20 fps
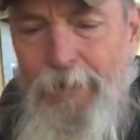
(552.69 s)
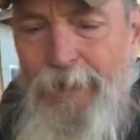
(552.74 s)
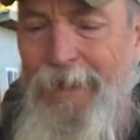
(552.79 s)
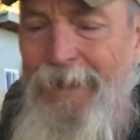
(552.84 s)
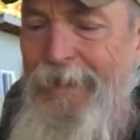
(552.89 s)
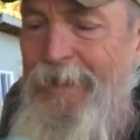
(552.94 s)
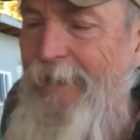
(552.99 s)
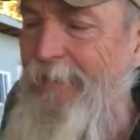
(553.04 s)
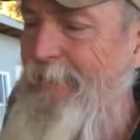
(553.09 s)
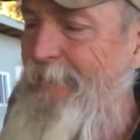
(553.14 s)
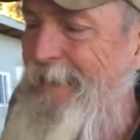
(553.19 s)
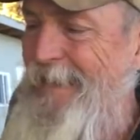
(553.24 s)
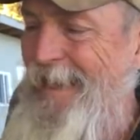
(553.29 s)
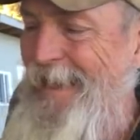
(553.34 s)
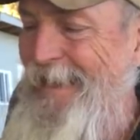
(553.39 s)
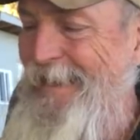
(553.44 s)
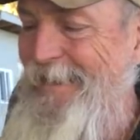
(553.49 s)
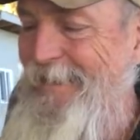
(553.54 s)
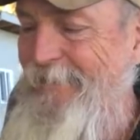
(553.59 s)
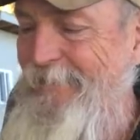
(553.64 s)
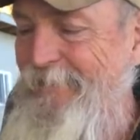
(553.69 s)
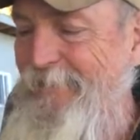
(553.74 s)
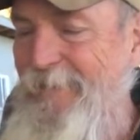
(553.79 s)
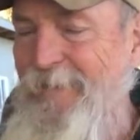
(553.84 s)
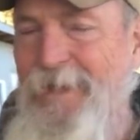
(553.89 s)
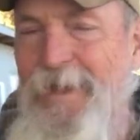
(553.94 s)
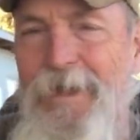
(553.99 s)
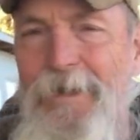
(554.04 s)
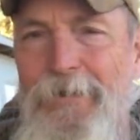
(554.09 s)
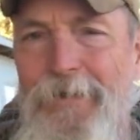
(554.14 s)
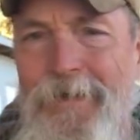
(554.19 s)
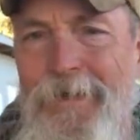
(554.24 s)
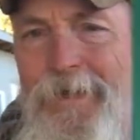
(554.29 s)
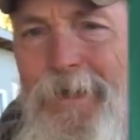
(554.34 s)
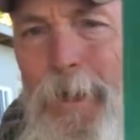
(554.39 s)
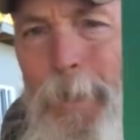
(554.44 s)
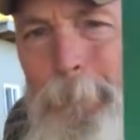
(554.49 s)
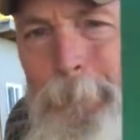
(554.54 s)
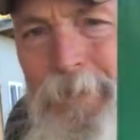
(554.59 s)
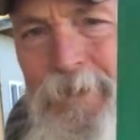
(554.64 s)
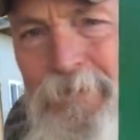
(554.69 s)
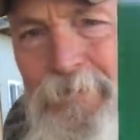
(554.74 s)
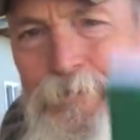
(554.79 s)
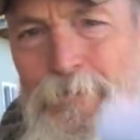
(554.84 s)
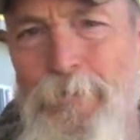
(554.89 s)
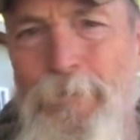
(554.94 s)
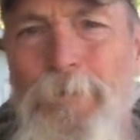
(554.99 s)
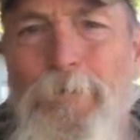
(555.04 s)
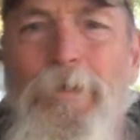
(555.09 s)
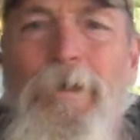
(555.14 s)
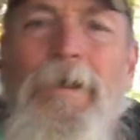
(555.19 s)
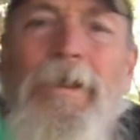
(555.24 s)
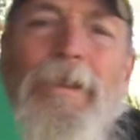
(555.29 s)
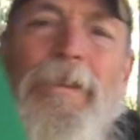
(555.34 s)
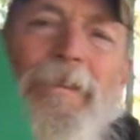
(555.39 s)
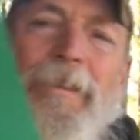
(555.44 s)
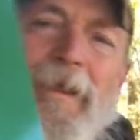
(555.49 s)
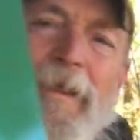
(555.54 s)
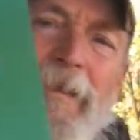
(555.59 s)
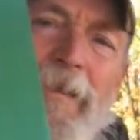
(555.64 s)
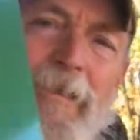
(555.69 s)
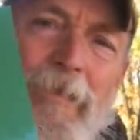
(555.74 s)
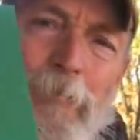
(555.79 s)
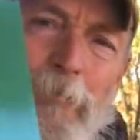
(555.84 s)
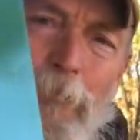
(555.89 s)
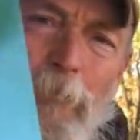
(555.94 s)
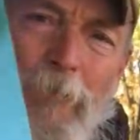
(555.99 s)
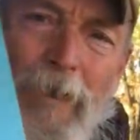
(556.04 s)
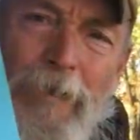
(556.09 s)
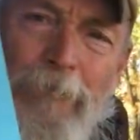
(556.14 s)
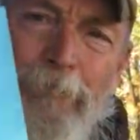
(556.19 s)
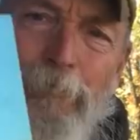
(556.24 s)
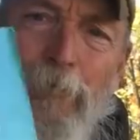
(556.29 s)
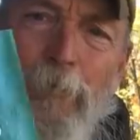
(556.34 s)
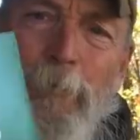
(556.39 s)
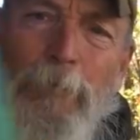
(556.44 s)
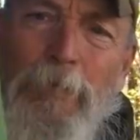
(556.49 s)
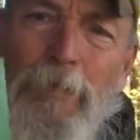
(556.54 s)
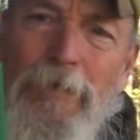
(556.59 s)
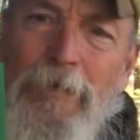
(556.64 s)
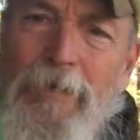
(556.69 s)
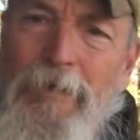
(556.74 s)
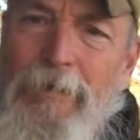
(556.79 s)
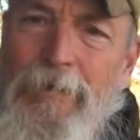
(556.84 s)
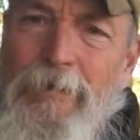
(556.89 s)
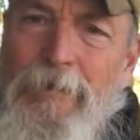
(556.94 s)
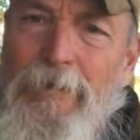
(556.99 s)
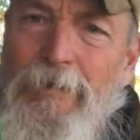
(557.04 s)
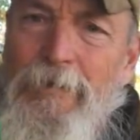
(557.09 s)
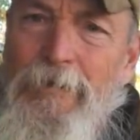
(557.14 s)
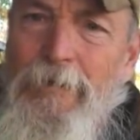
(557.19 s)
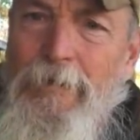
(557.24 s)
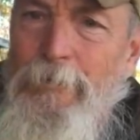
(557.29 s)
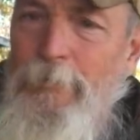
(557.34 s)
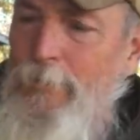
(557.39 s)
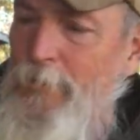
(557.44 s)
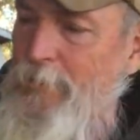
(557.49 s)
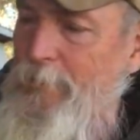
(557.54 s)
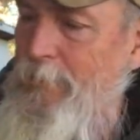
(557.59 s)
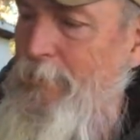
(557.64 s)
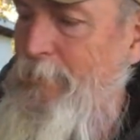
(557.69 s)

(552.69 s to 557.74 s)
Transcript: Clandestine Carry Pistol, then the rifle book, uh, Guerrilla